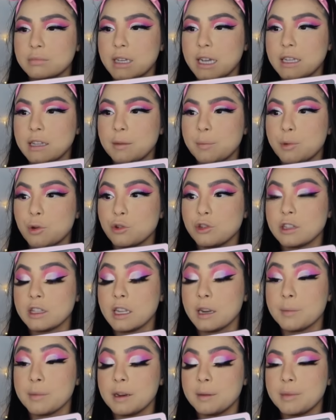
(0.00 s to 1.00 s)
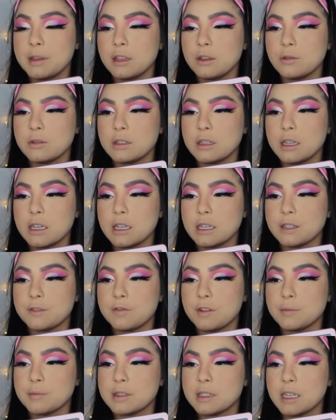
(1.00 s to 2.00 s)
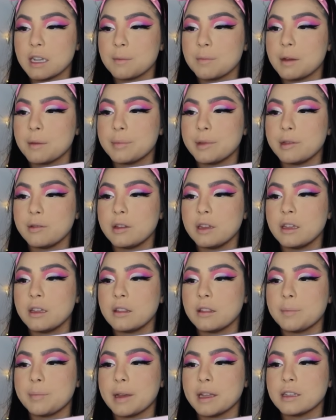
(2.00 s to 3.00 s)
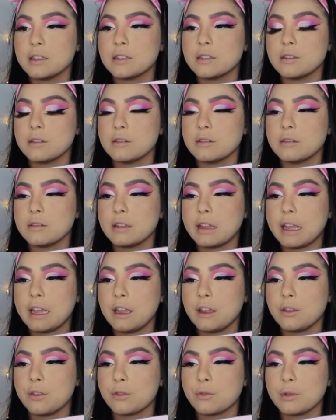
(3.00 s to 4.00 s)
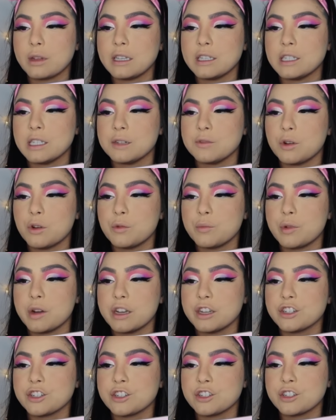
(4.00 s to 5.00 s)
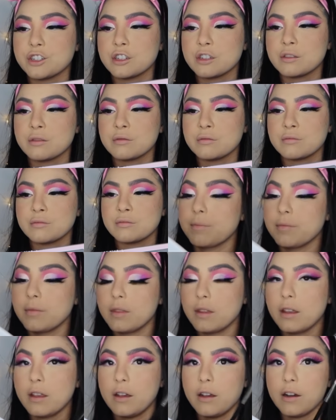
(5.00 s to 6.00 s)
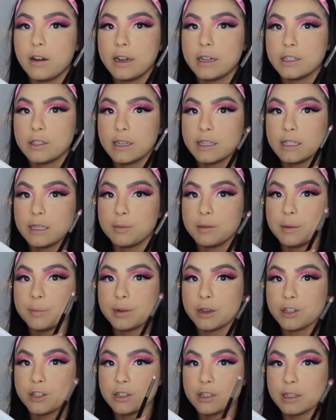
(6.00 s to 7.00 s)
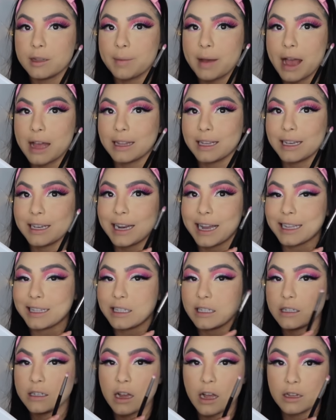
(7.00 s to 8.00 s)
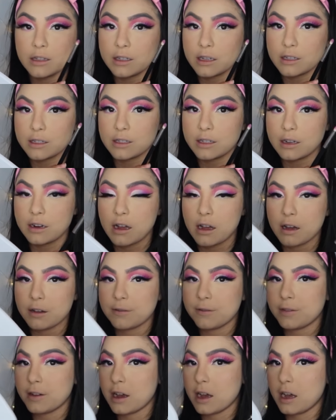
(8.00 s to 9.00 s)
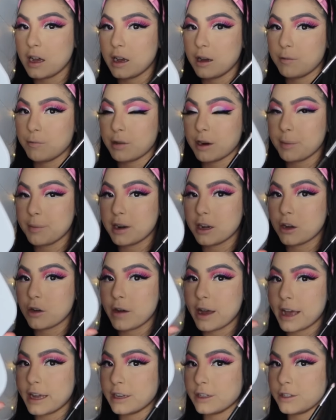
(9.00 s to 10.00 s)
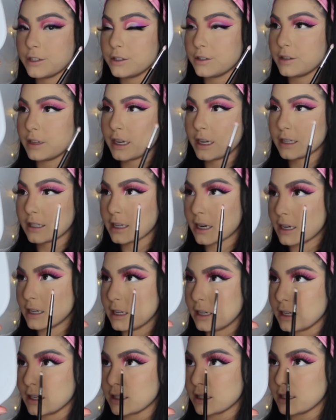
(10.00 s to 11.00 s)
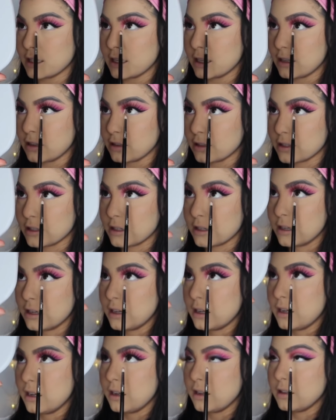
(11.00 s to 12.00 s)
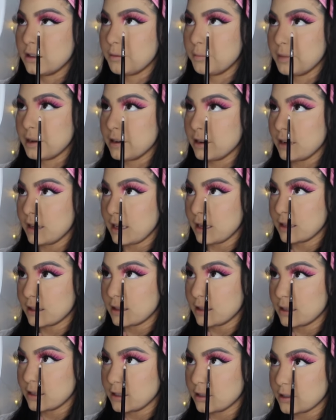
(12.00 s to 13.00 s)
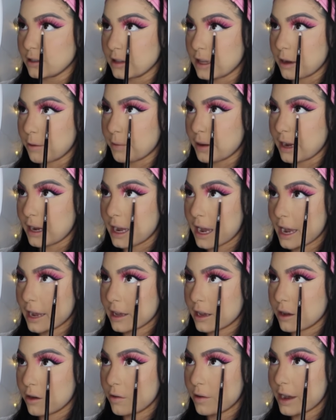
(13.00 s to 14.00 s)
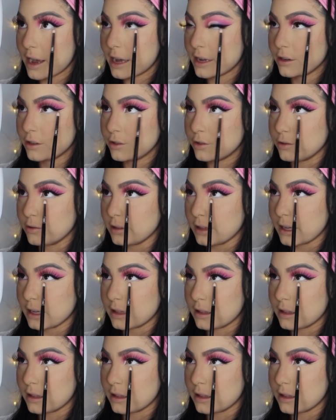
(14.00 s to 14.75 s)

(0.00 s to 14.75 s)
And the brocha that I'm going to be using is from Sigma Beauty, the pencil E30 brush. Alright, so I dipped the brush into the palette. I did not dust it off. Um, what I'm going to go ahead and do is kind of like tilt the mirror like this so that way I can go ahead and do like